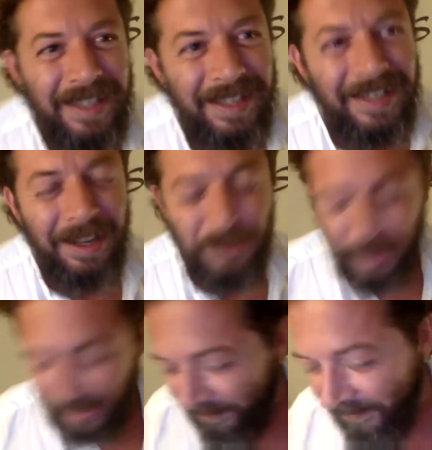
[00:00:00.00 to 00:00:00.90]
how to
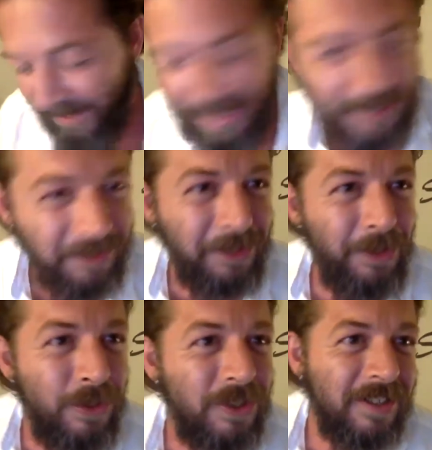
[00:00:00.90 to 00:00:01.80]
say, a failed
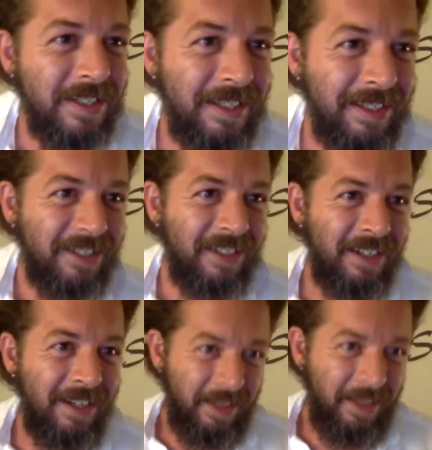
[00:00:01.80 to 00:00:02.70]
loser singer,
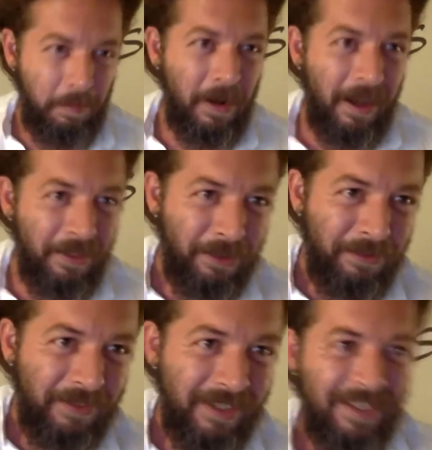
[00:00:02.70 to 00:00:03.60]
the brother of
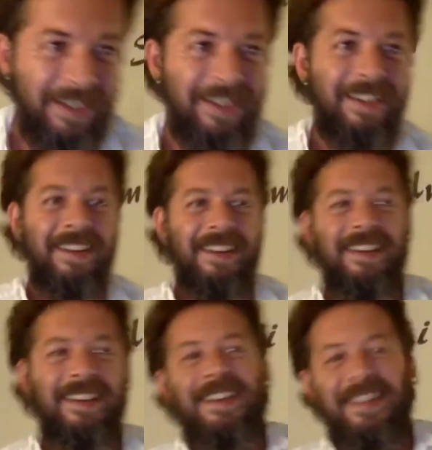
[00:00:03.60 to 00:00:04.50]
Rita,
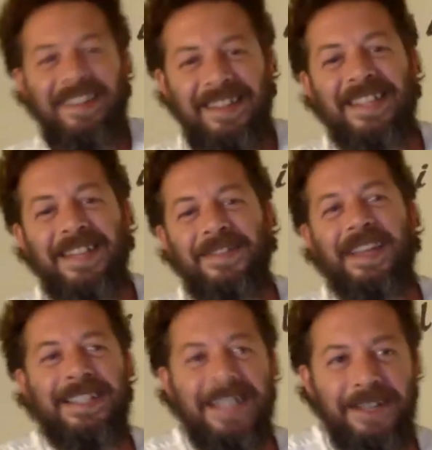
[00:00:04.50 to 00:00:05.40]
is giving
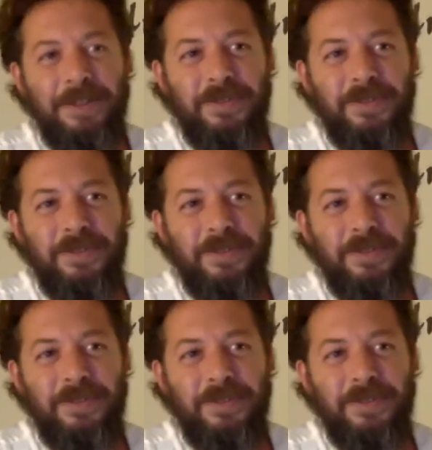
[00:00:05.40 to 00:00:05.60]
a serious film.